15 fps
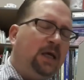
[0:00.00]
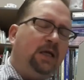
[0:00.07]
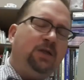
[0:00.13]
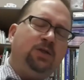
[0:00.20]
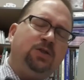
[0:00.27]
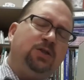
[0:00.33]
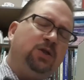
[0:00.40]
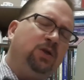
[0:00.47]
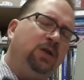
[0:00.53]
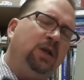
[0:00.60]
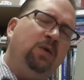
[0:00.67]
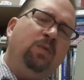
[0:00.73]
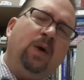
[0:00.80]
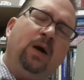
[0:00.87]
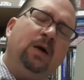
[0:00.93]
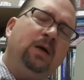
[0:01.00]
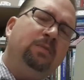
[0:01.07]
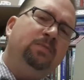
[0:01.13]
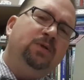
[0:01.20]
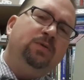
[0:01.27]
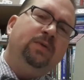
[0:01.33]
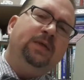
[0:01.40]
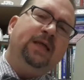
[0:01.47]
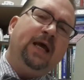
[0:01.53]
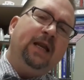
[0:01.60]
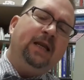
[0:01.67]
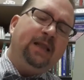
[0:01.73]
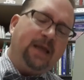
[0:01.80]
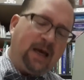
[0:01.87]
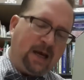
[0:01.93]
and you're certainly welcome to
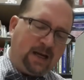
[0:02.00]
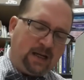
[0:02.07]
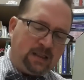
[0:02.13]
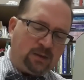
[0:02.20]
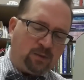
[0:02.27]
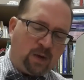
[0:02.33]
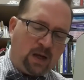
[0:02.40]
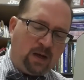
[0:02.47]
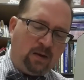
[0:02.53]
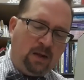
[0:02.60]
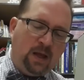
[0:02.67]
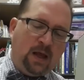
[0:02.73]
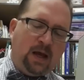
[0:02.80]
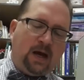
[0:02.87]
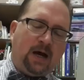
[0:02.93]
attend that as well.